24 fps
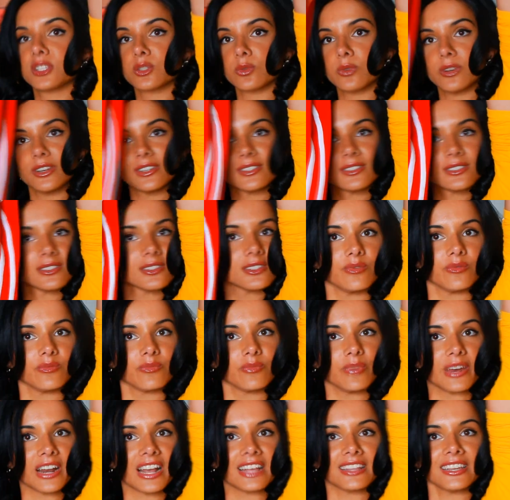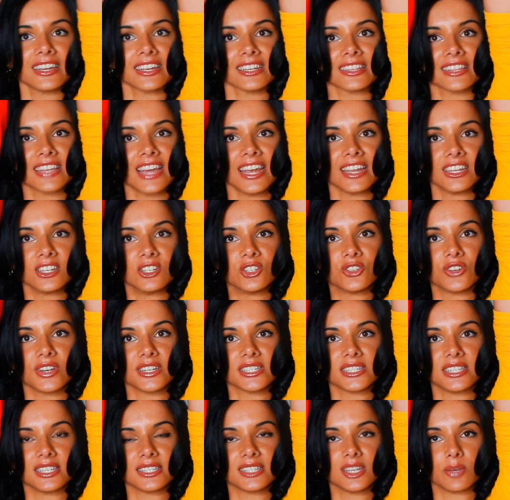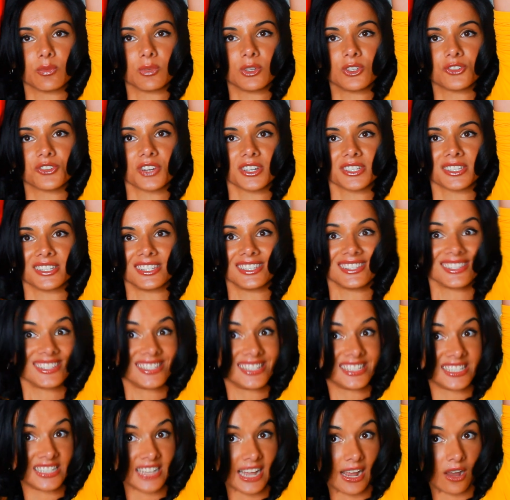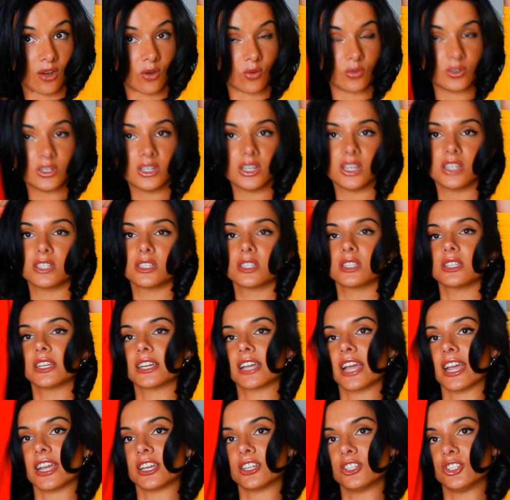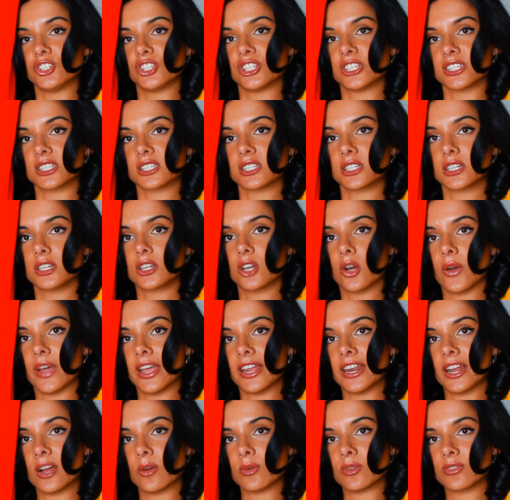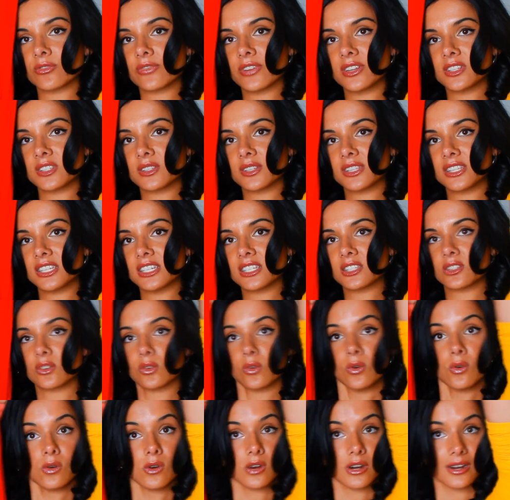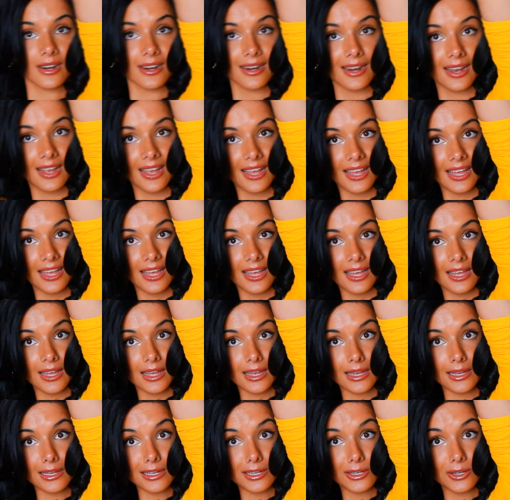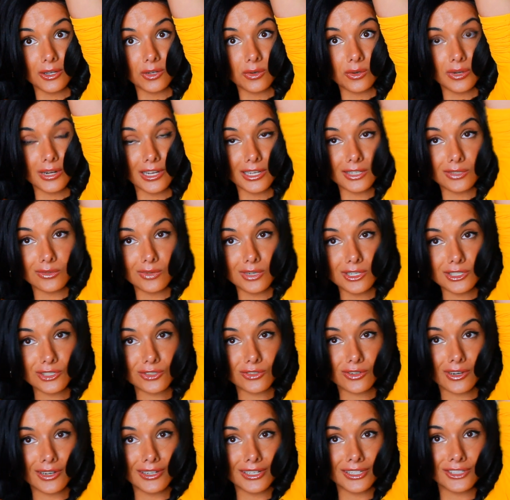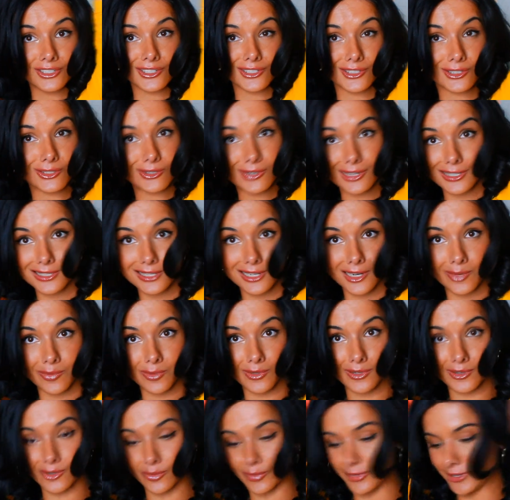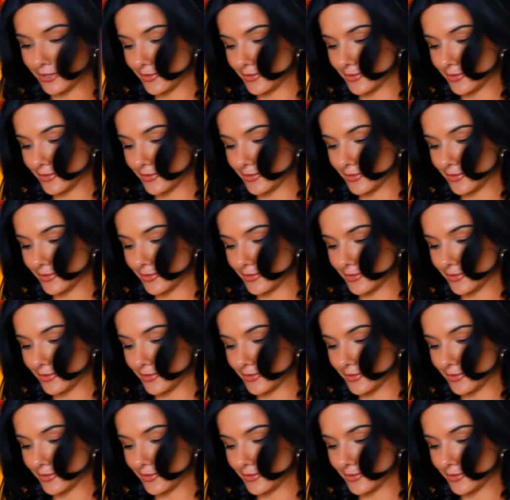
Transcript: this was. But I like that I can dress this up or dress this down. Like, I can just go hang out with friends with this, or like go to a nice restaurant and just dress it up a little